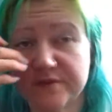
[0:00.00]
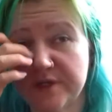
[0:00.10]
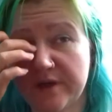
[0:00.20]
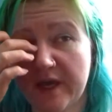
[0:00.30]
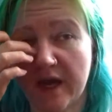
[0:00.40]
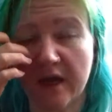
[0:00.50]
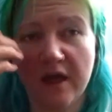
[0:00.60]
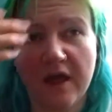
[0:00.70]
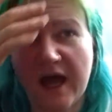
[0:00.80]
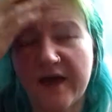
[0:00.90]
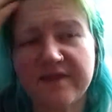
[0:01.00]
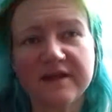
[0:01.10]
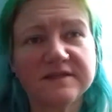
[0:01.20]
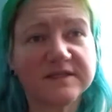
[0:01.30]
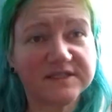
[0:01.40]
So yeah, at the
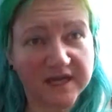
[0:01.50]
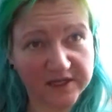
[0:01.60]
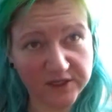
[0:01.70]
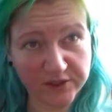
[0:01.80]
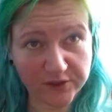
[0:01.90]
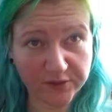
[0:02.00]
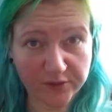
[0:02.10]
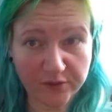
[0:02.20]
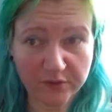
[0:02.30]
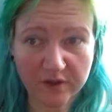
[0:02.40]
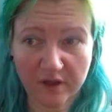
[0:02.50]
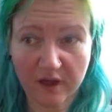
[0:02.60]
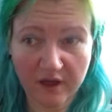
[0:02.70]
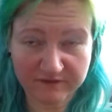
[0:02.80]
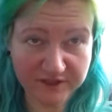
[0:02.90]
end of the day, you
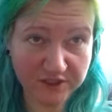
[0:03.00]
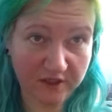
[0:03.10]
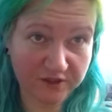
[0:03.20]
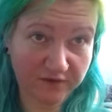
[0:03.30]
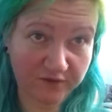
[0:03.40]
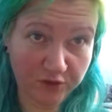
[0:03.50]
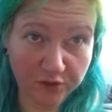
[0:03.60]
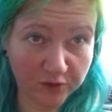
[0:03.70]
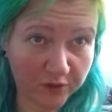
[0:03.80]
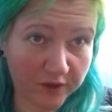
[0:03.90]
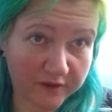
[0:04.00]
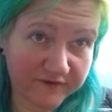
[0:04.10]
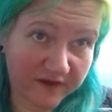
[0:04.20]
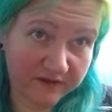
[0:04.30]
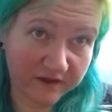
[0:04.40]
are in charge of your code
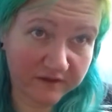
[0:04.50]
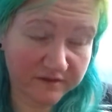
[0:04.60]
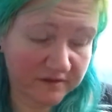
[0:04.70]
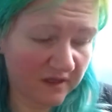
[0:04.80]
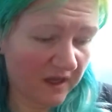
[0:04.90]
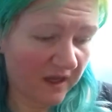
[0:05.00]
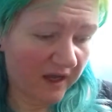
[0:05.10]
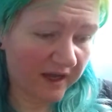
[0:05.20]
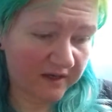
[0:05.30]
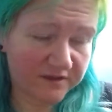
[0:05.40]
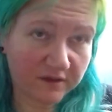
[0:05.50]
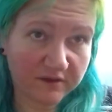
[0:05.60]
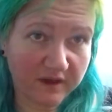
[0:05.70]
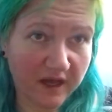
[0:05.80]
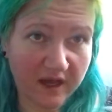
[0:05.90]
of ethics, and I don't
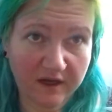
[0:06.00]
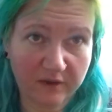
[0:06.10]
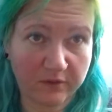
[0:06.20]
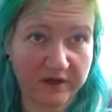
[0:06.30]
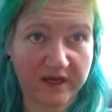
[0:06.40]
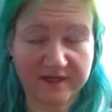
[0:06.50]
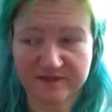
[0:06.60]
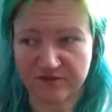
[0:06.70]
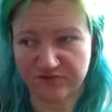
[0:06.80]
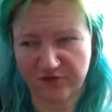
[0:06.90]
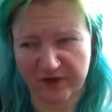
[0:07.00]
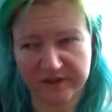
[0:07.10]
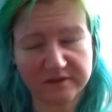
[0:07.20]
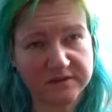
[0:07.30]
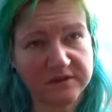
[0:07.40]
think anyone has the
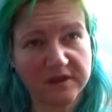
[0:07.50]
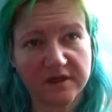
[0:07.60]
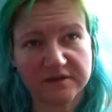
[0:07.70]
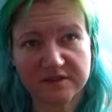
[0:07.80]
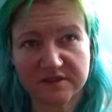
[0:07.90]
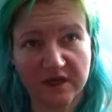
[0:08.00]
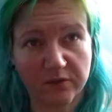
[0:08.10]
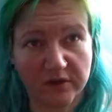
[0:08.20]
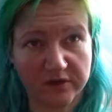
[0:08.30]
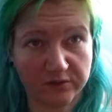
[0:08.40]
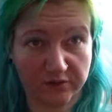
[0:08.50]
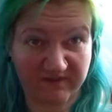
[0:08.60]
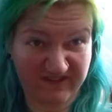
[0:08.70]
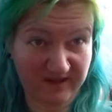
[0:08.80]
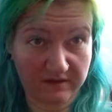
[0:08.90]
right to say, well, you're
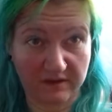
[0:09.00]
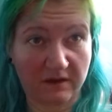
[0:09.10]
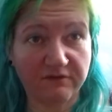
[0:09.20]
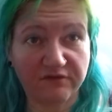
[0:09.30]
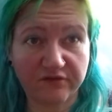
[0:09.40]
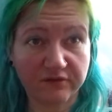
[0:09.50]
not vegan enough,